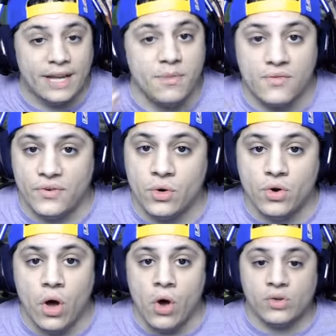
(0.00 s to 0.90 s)
him to
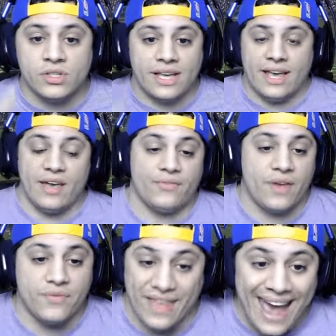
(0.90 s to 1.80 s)
field goals, if,
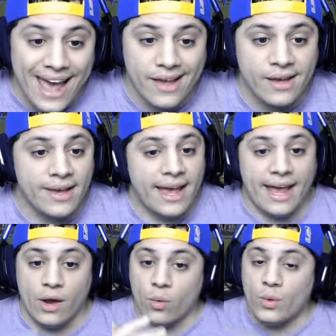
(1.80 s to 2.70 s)
if that,
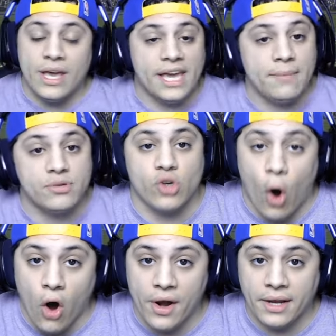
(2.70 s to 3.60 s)
and we keep
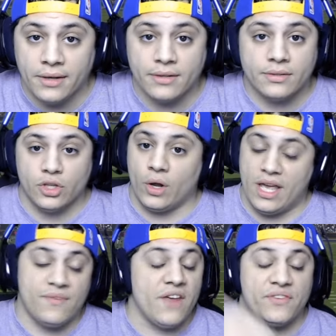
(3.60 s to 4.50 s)
scoring, you know,
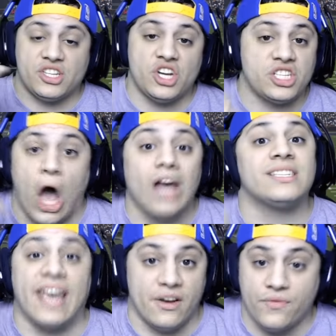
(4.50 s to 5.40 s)
even if it's just
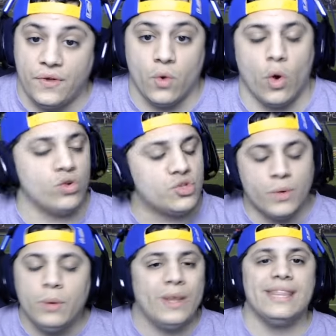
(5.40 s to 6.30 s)
us getting field goals,
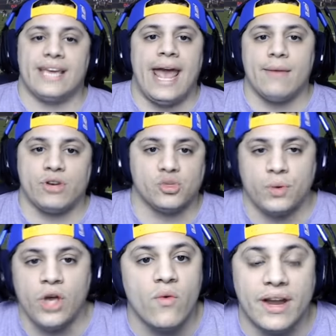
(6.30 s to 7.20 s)
we win the game because
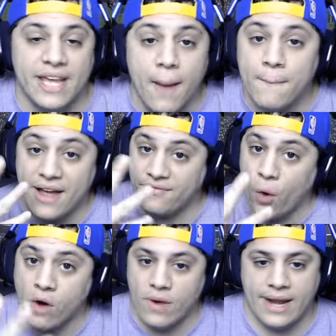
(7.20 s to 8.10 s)
we are already up by
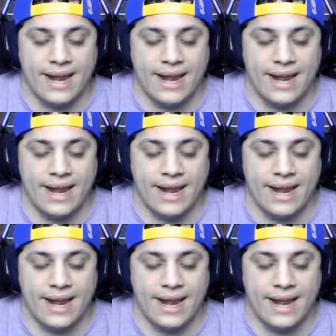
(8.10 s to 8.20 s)
four right